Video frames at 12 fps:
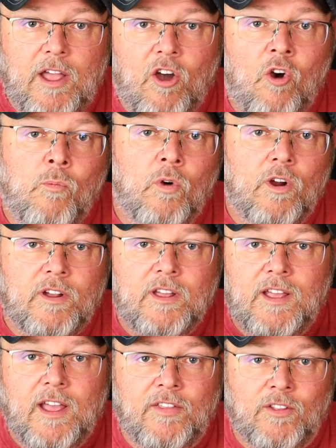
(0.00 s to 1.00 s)
homework
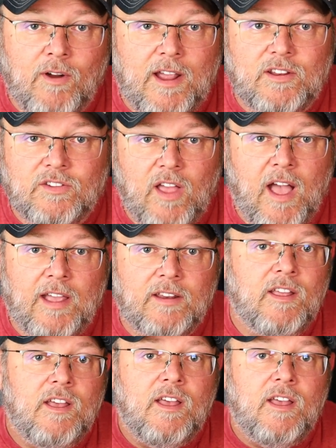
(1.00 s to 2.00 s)
and the right design,